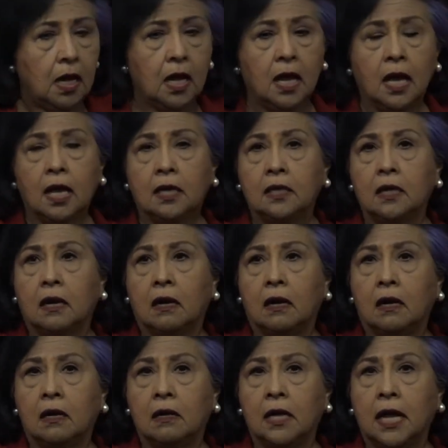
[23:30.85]
And,
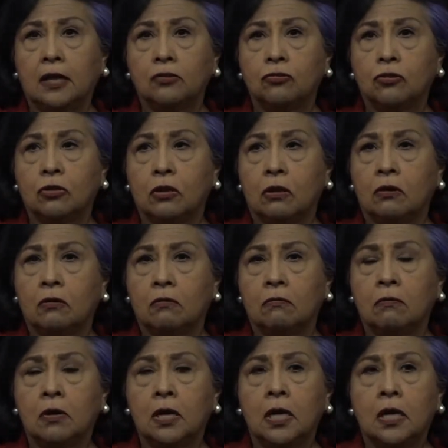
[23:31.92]
uh, and so,
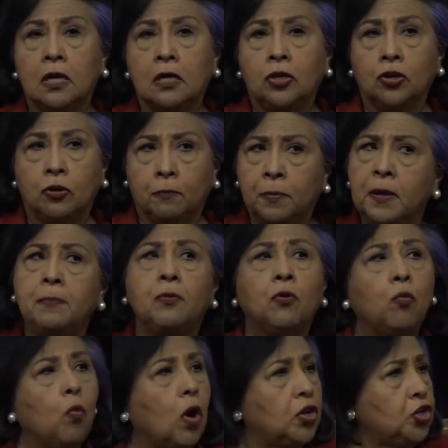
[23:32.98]
you know, people are
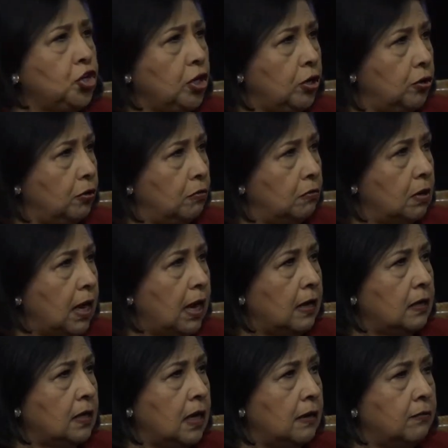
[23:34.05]
watching you,
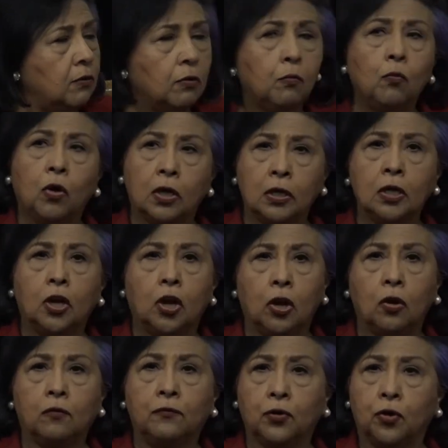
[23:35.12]
and, and they're wanting to
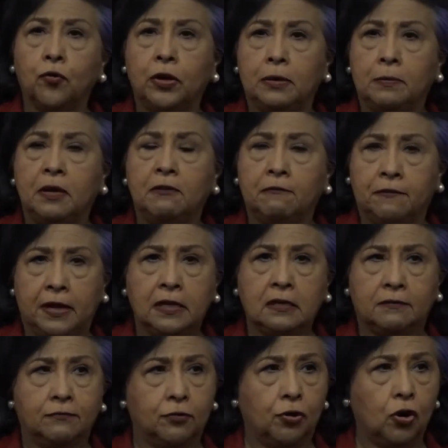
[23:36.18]
know if you're going to be
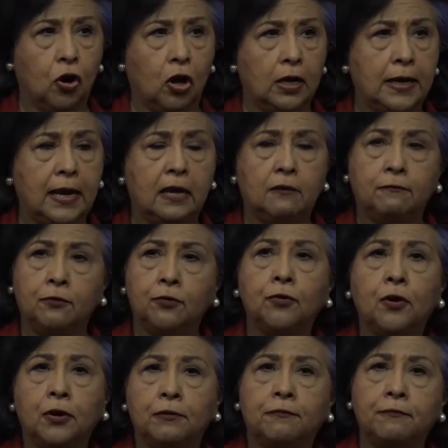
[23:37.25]
effective or not. And if you're
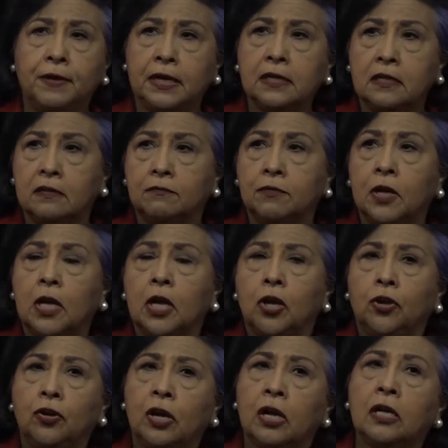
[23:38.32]
not effective,
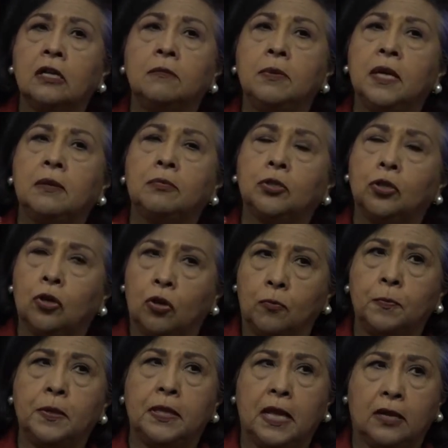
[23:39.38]
you're not going to be able to
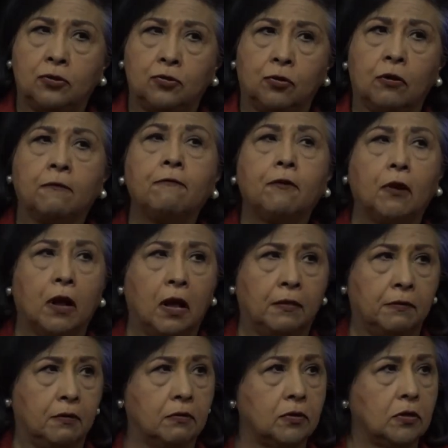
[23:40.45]
open that door for
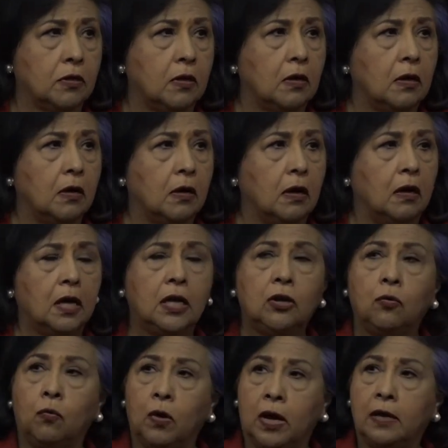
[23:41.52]
others uh, in
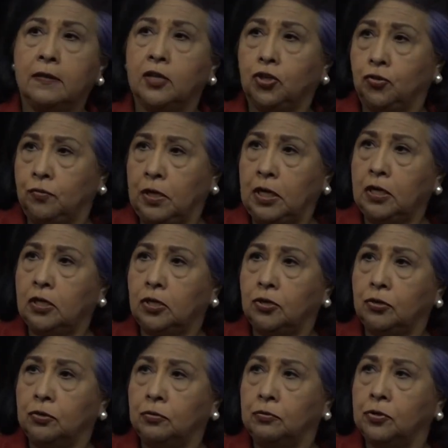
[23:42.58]
a way that you need to
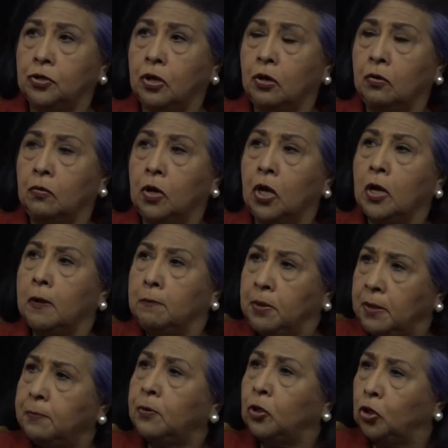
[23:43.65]
do. So
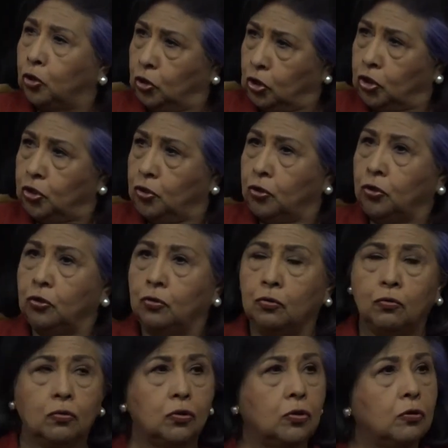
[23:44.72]
people look to you
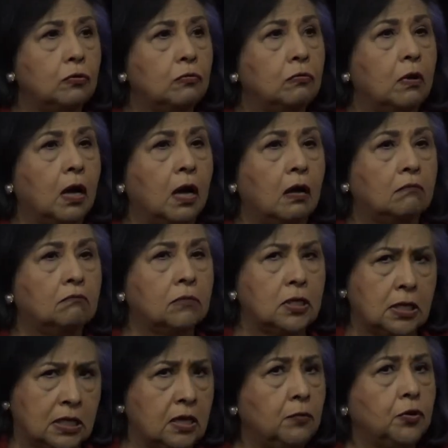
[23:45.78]
to, um, to
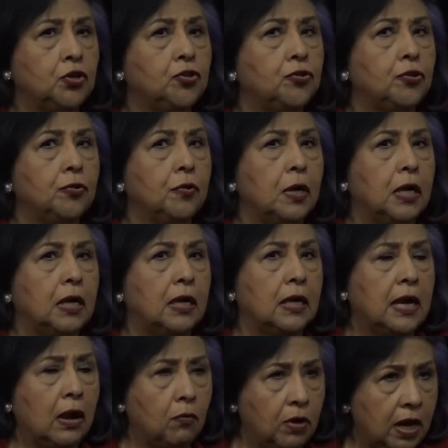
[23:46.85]
see what you're doing
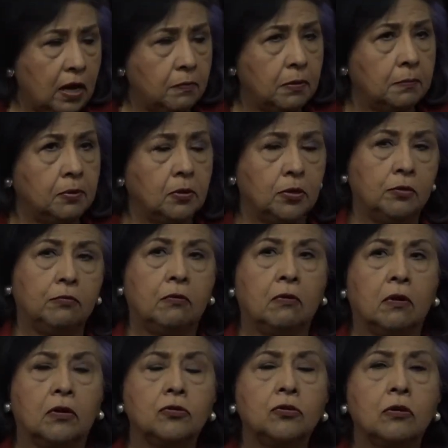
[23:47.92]
and how capable you
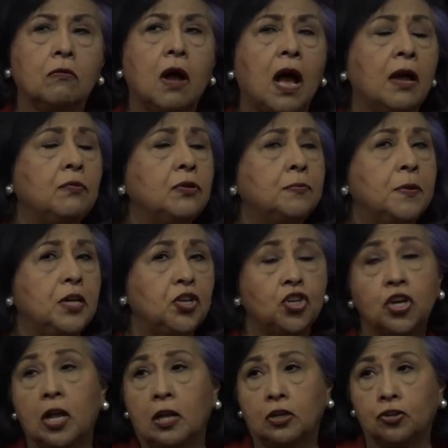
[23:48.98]
are. So I was being
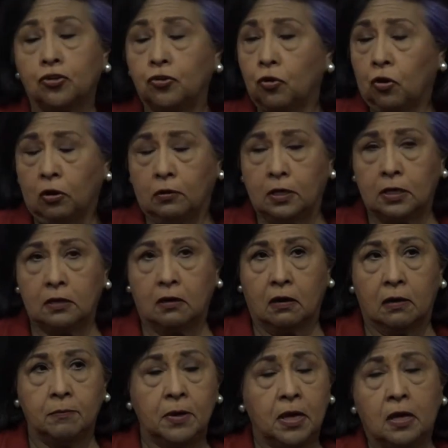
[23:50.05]
challenged all of the
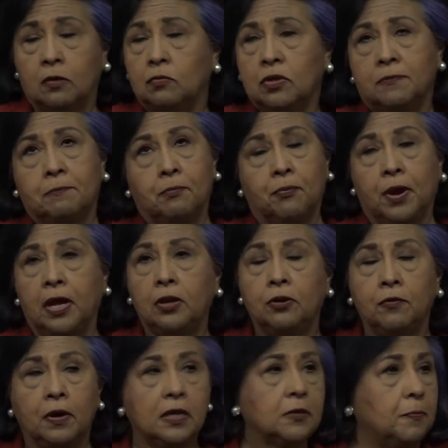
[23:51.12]
time. It was a brand
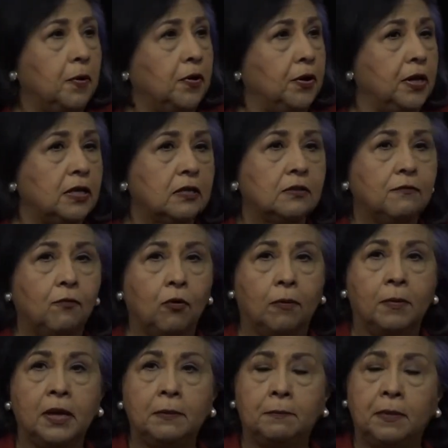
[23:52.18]
new experience for
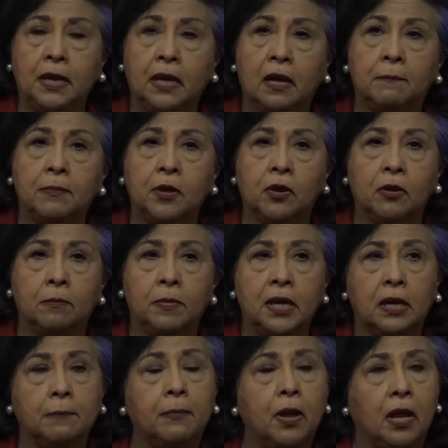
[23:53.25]
me being up there and
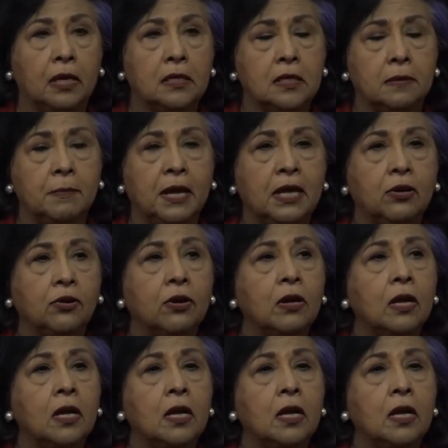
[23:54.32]
being a policymaker.